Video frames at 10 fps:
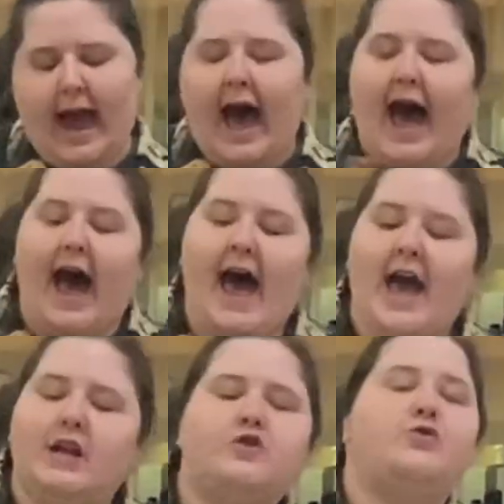
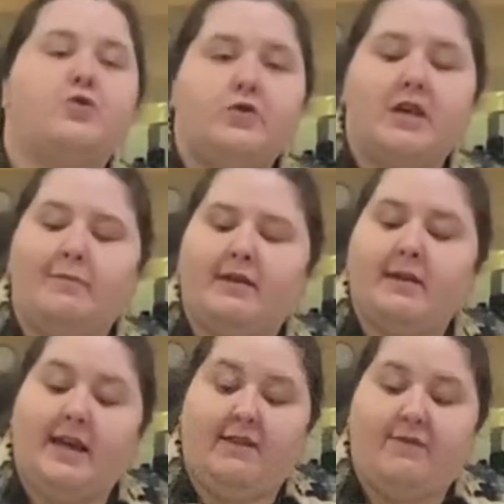I truly
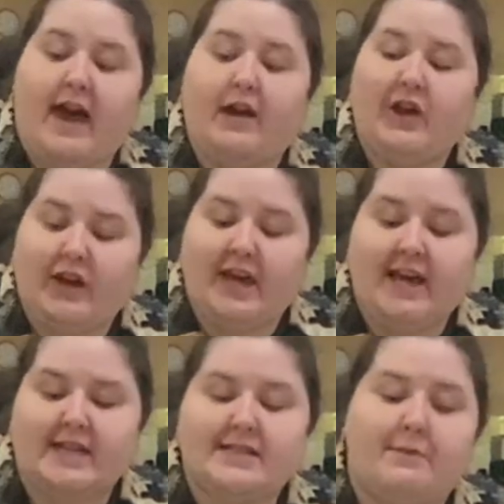believe that cooking
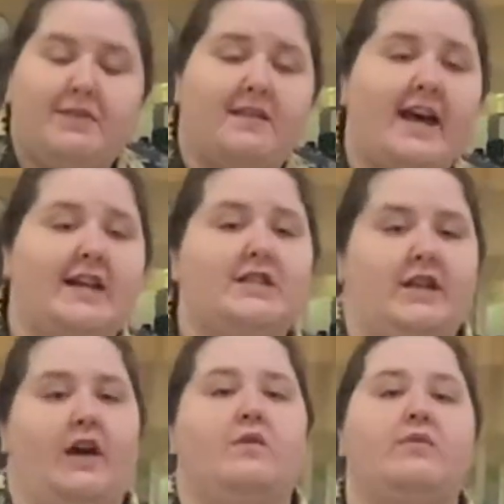is something that is
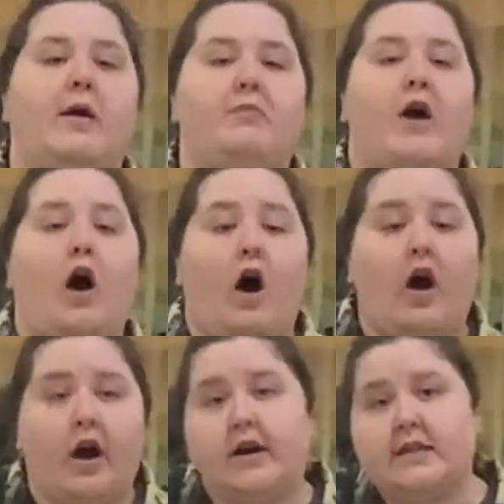done from the
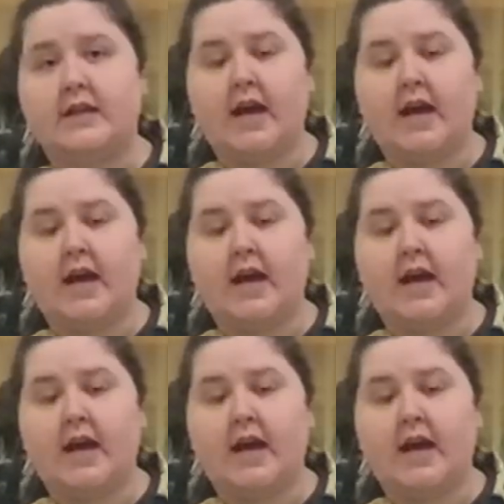heart.